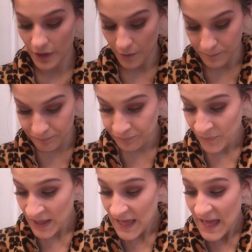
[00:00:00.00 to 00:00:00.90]
So,
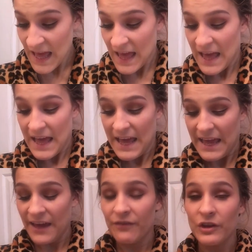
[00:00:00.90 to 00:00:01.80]

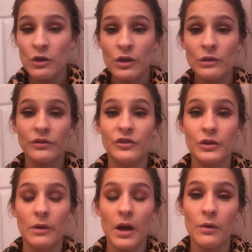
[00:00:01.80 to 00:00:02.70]
if you use
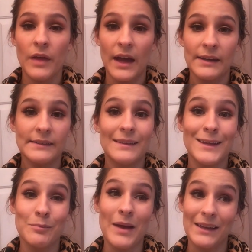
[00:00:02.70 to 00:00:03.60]
Duo, that is
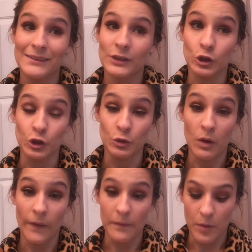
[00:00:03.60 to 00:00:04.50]
the best glue
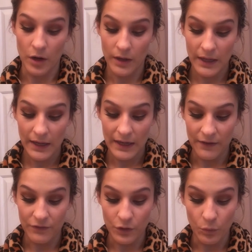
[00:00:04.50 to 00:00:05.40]
on the market.
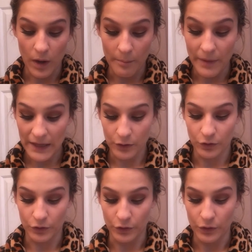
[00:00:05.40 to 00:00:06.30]
If you want
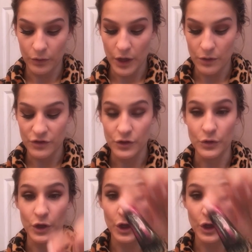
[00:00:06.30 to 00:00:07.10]
better glue, go to